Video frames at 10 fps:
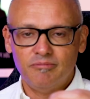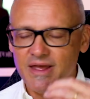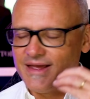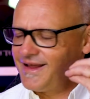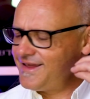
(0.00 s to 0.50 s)

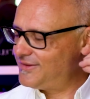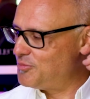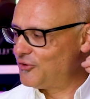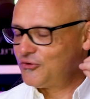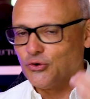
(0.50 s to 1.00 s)
Man, I
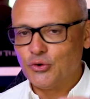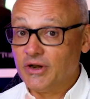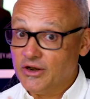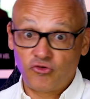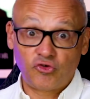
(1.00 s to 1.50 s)
smell so
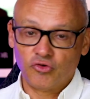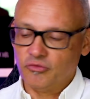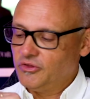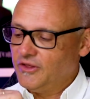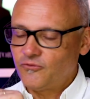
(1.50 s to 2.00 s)
good. And it's
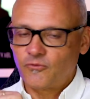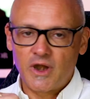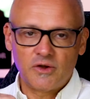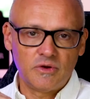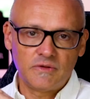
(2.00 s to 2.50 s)
true, this
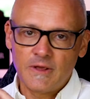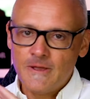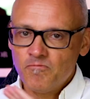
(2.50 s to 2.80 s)
fragrance,